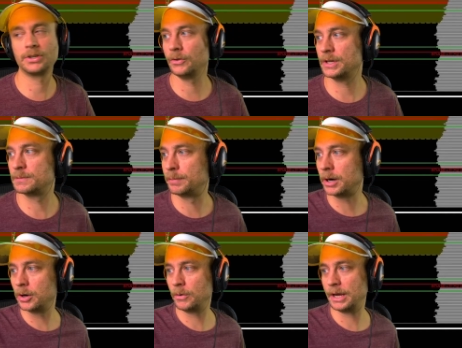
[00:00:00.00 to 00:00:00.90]
is
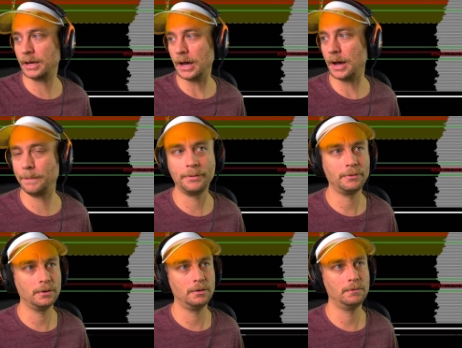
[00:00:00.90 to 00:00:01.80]
burrowing up.
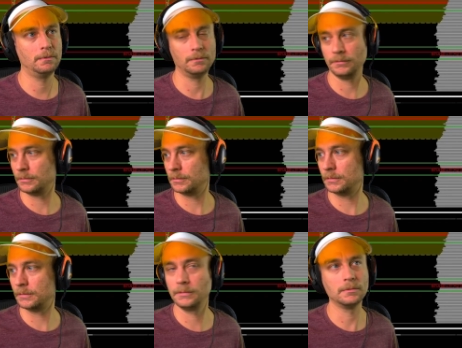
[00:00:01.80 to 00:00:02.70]
Oh,
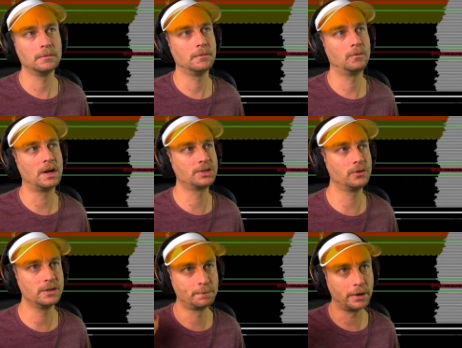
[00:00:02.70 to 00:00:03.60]
Russell
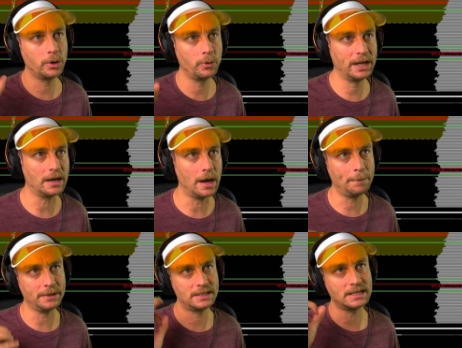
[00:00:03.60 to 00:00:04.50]
is burrowing up
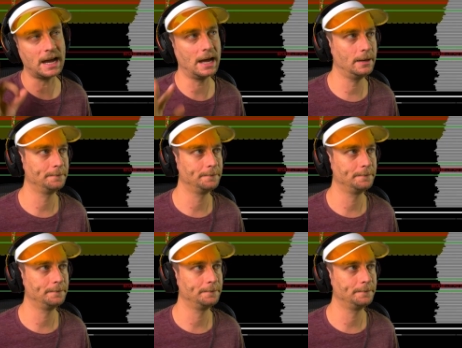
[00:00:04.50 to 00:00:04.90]
inside.